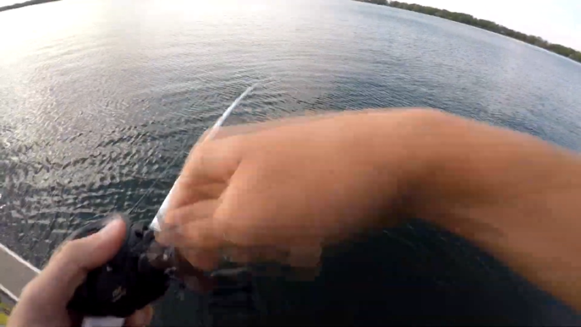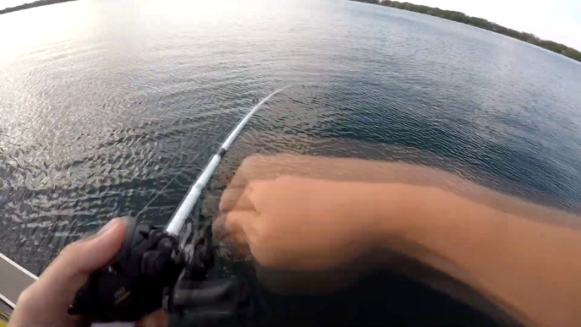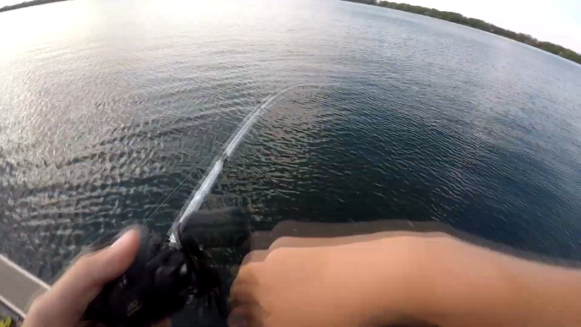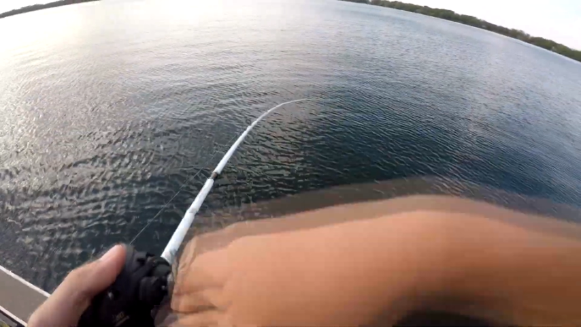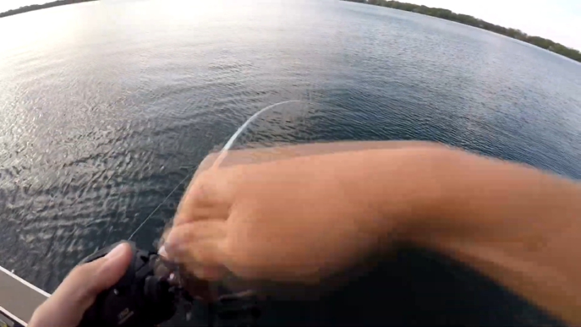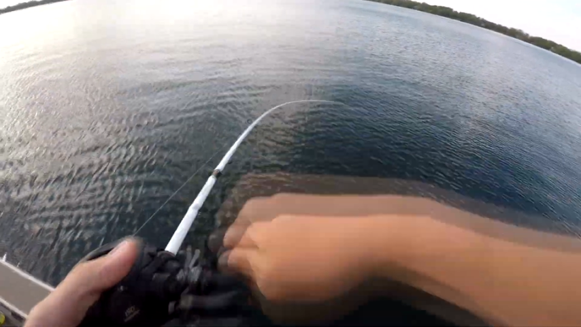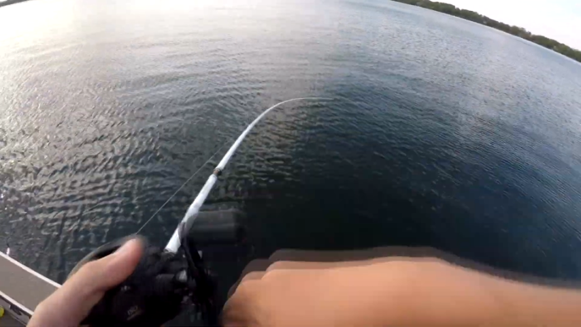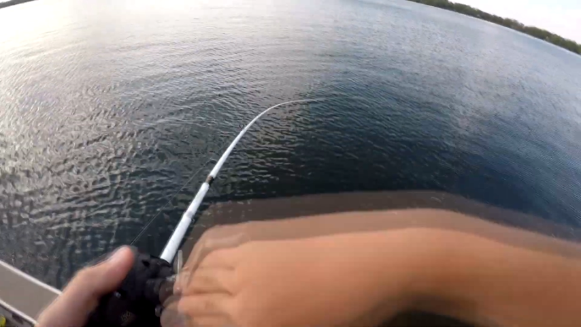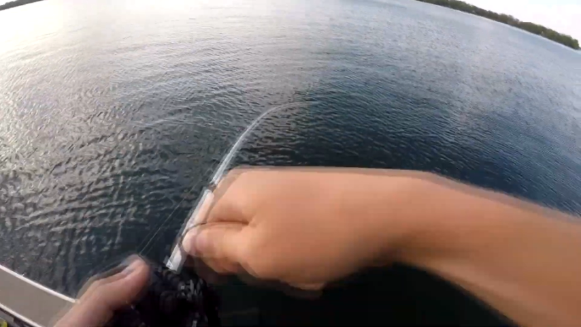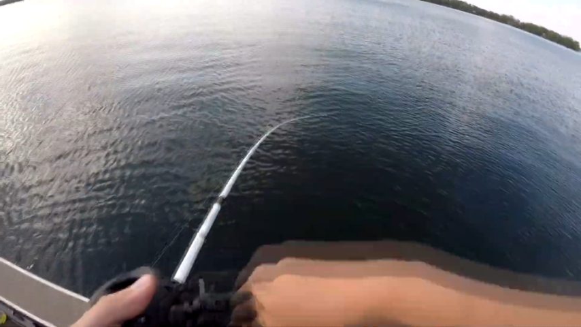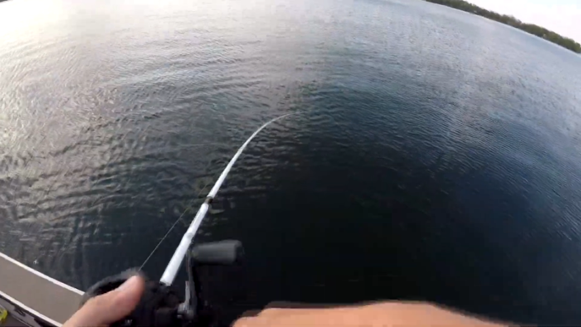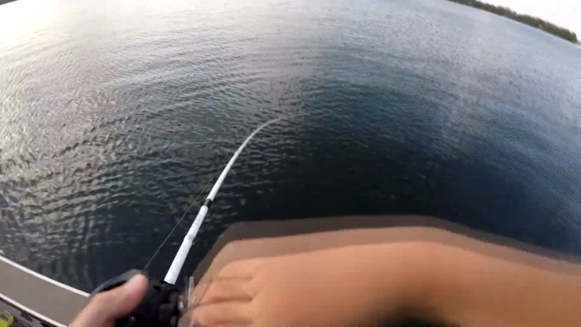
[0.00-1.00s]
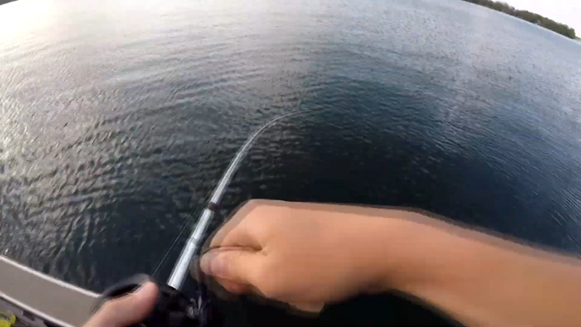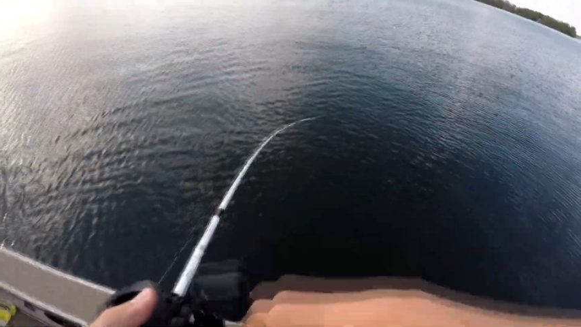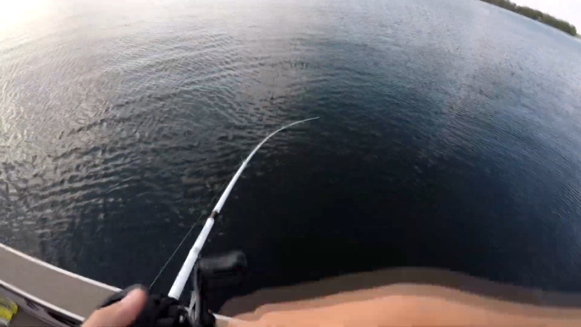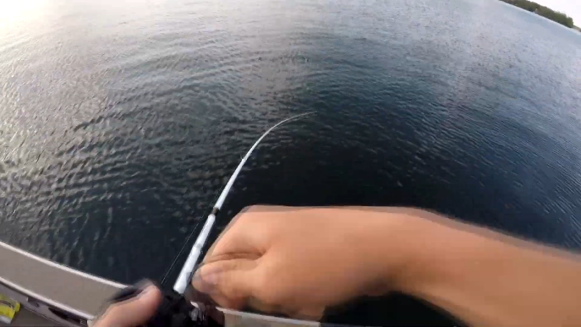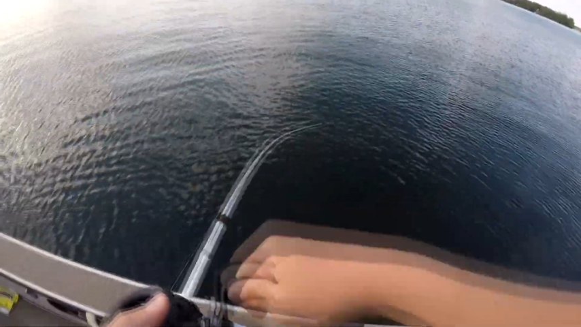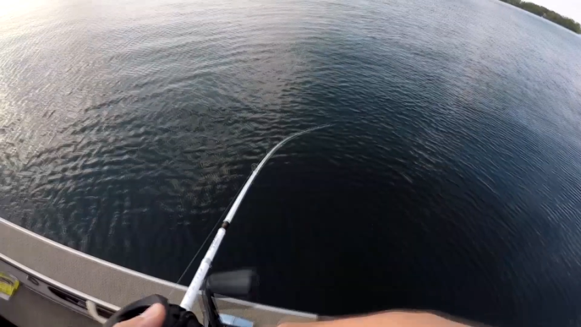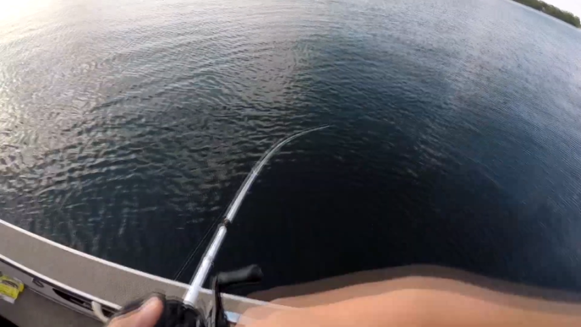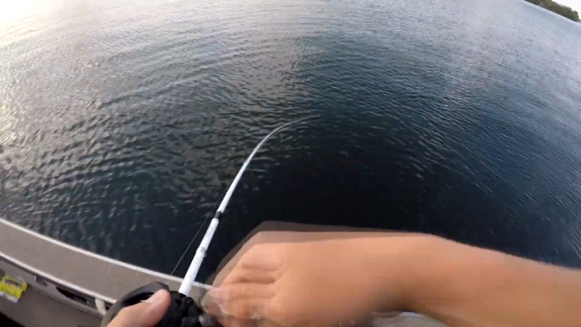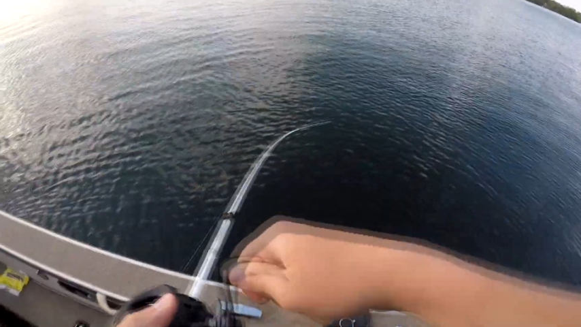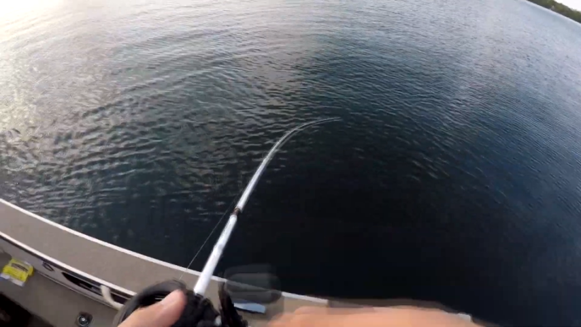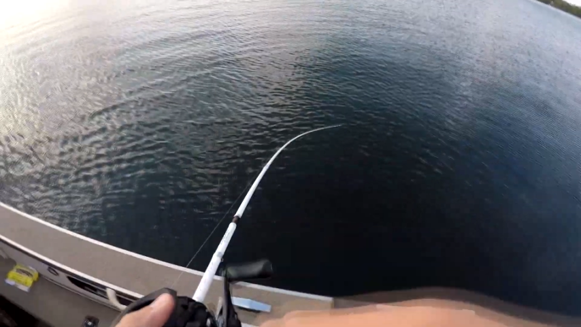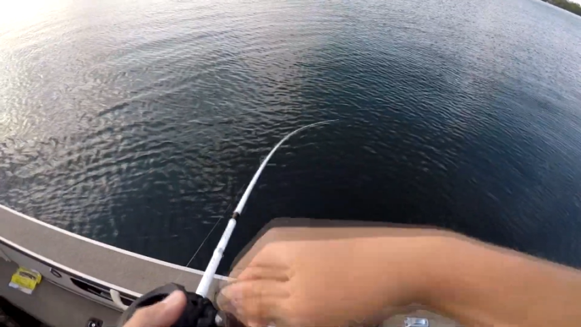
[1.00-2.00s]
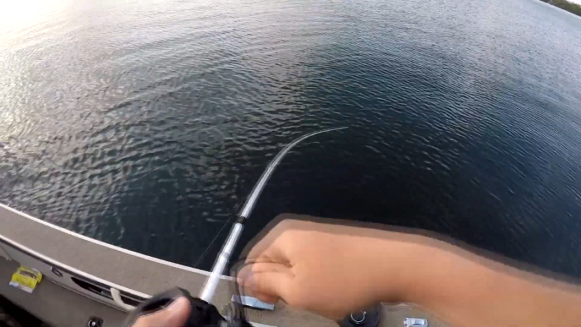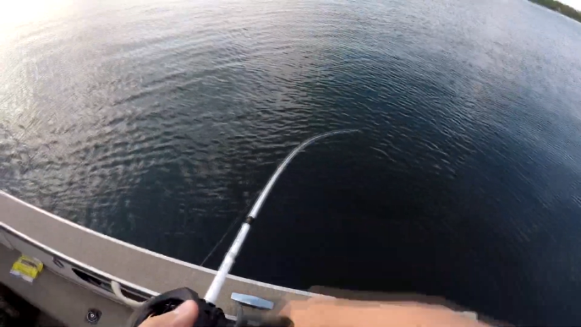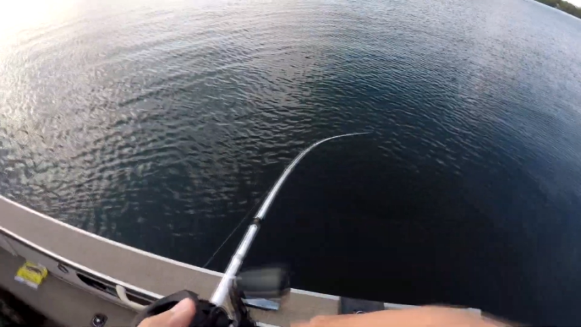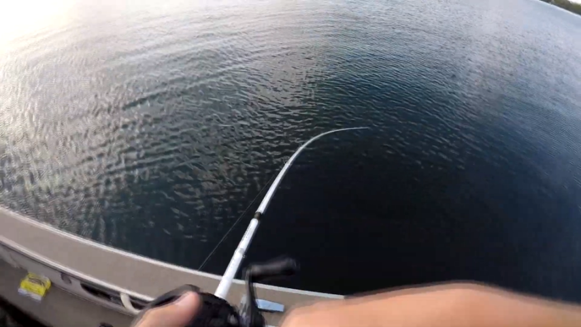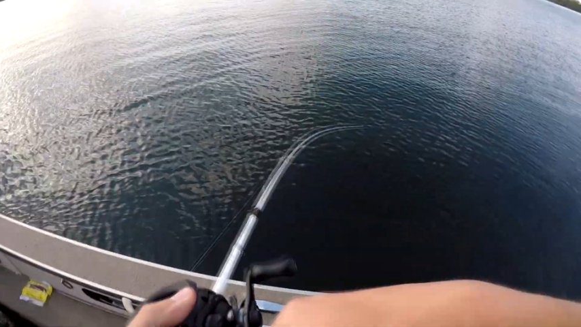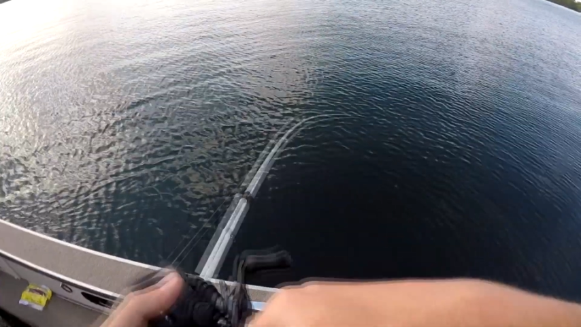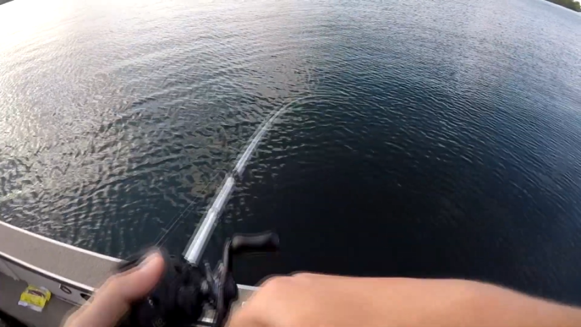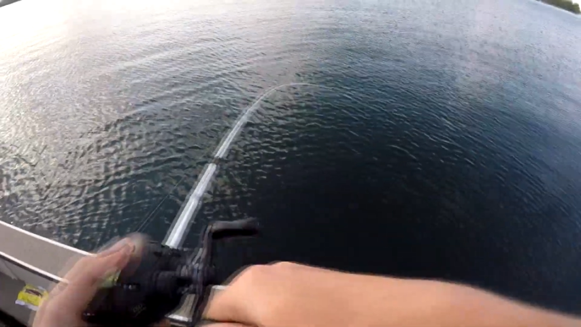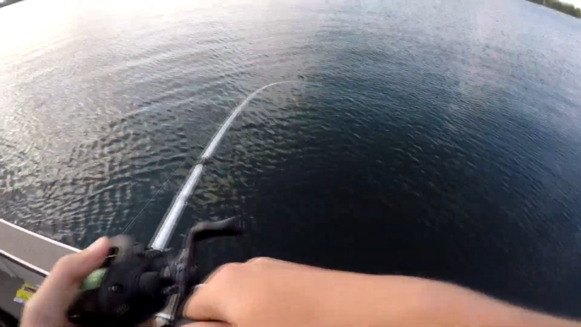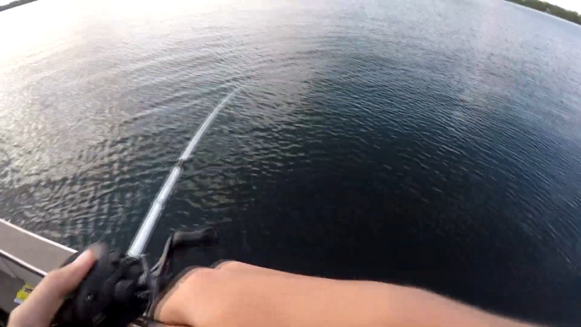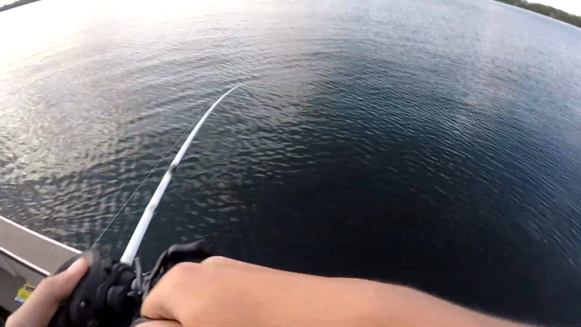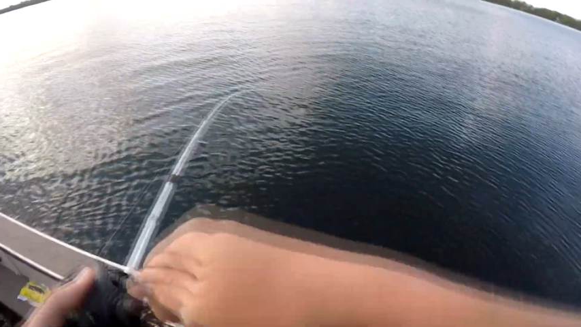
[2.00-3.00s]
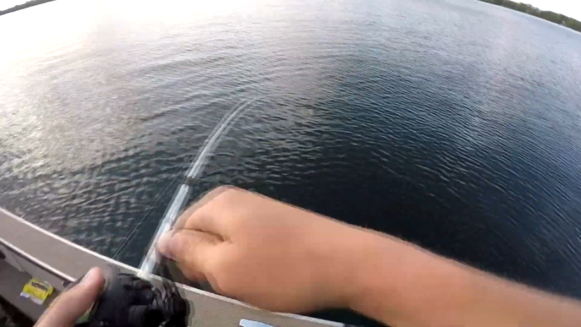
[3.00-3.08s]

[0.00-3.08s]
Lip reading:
[unreadable: no face in view]